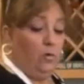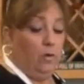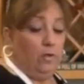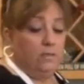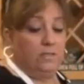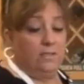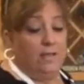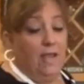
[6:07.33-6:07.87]

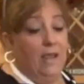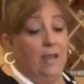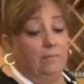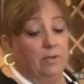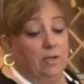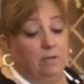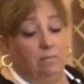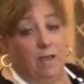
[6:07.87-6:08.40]
So today
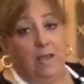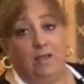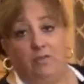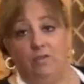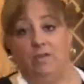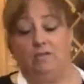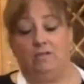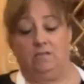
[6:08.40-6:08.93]
I'm gonna
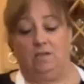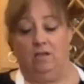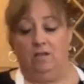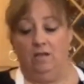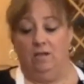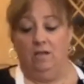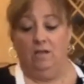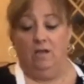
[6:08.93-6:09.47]
make
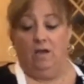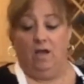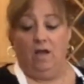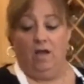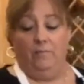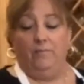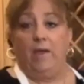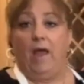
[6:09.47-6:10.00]
this
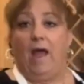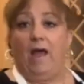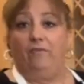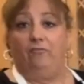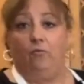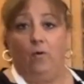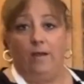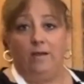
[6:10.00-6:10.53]
um,
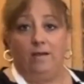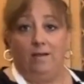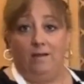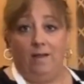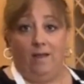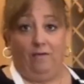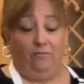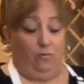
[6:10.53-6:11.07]
half white
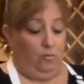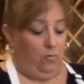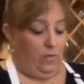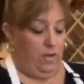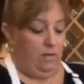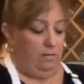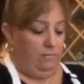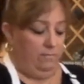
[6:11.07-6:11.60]
and half whole
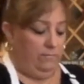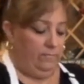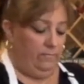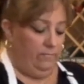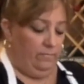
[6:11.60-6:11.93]
wheat,